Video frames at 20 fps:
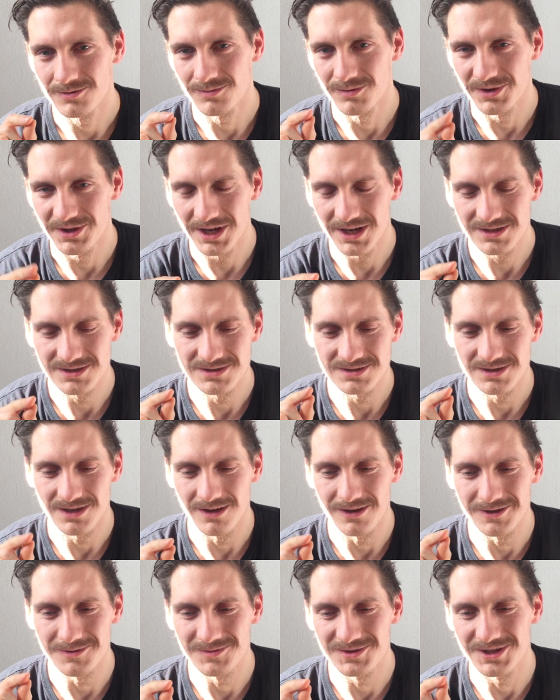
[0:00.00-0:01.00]
But that's
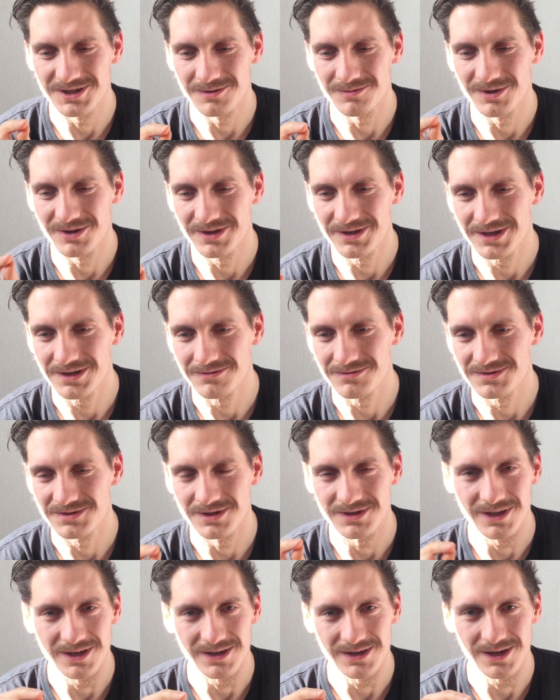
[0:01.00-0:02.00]
a limiting belief
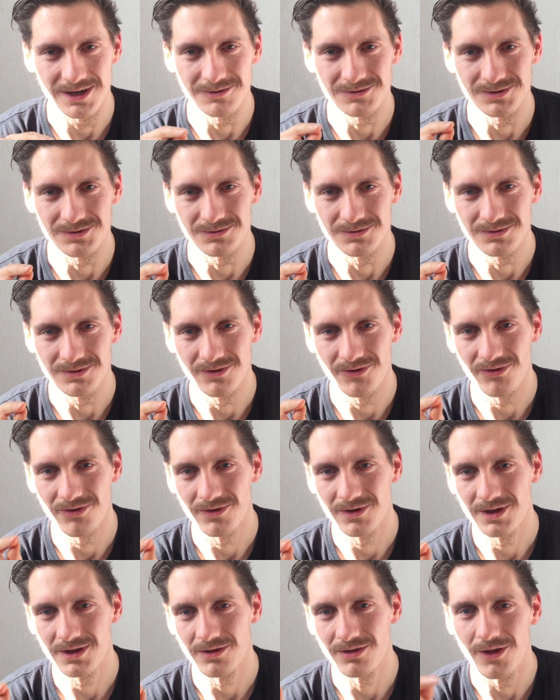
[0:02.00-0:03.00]
that I have to
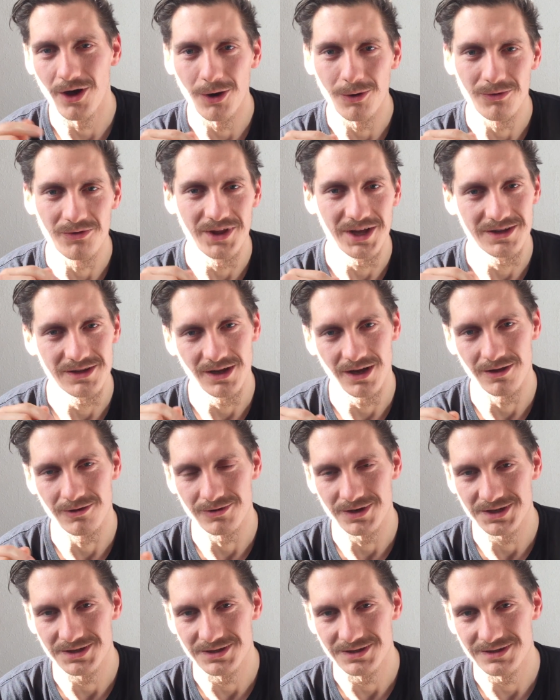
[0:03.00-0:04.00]
know that
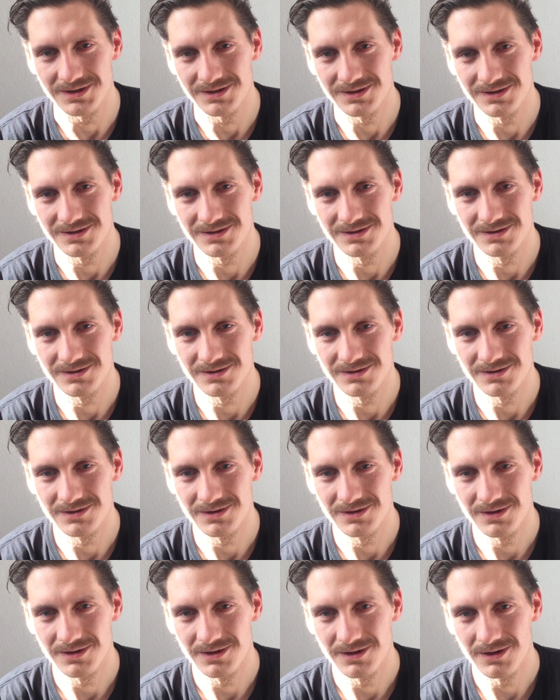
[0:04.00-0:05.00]
already.
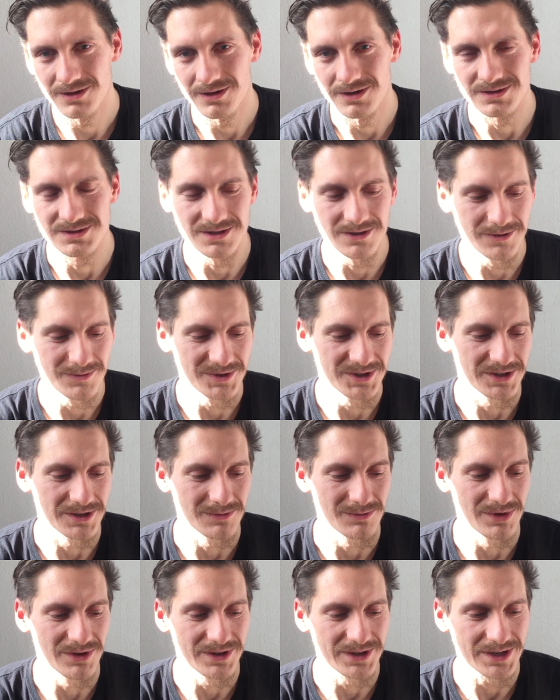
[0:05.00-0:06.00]
It's a
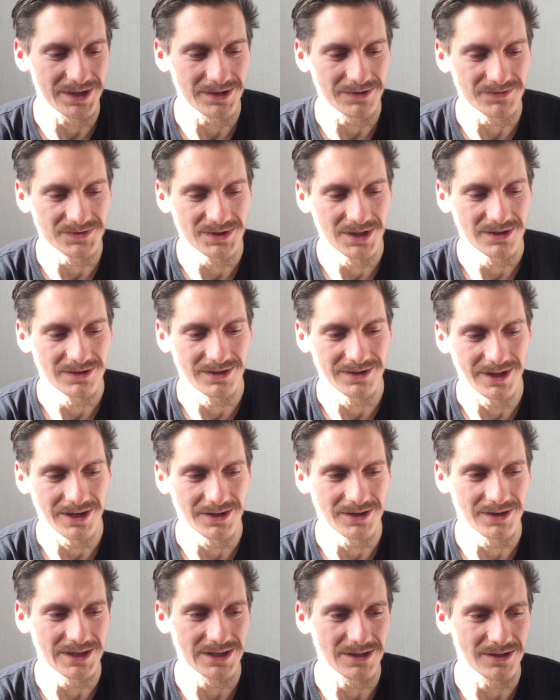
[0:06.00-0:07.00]
limiting belief that
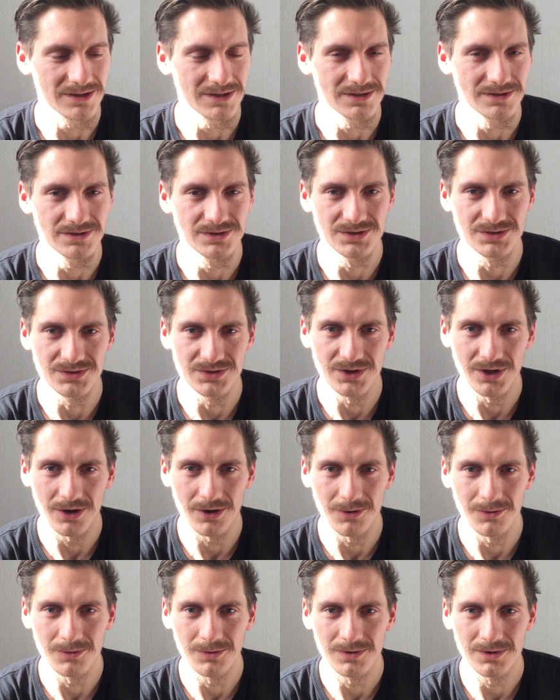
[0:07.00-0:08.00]
I need to
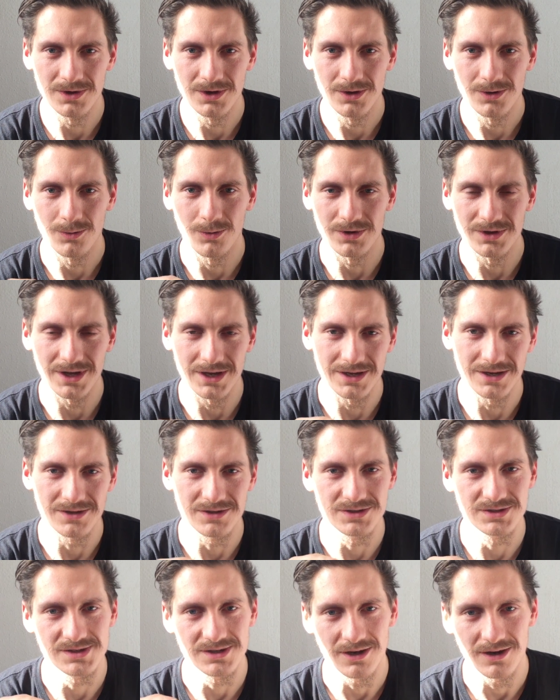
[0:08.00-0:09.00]
know what I'm
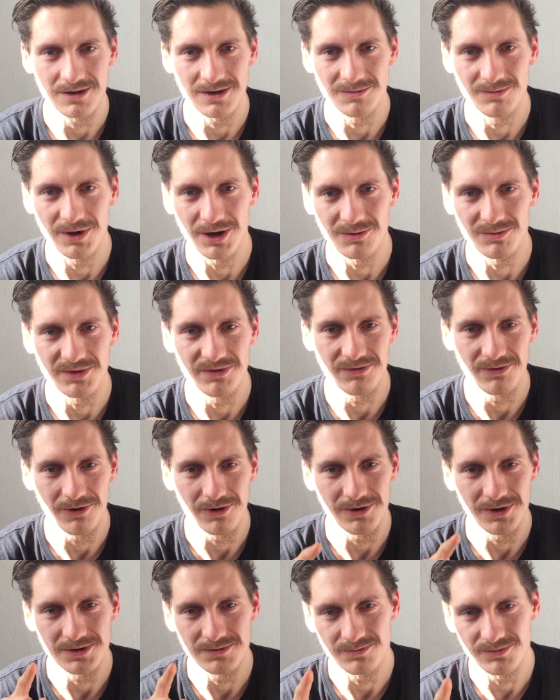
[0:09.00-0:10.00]
gonna talk about
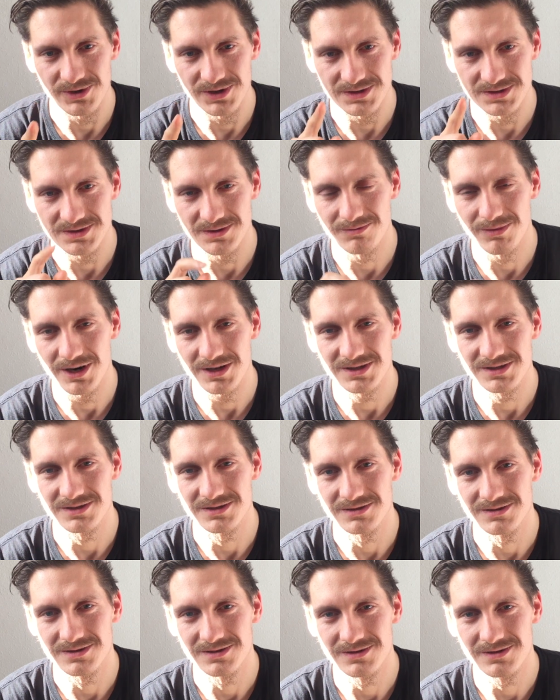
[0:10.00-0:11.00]
before I press the
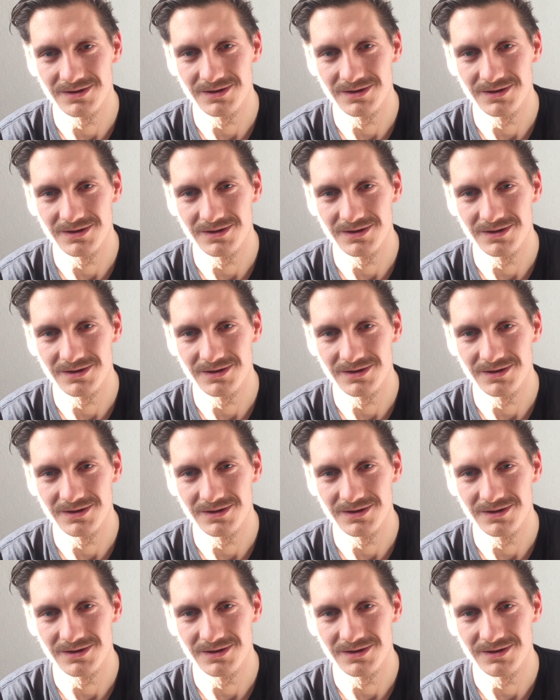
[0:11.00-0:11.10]
button.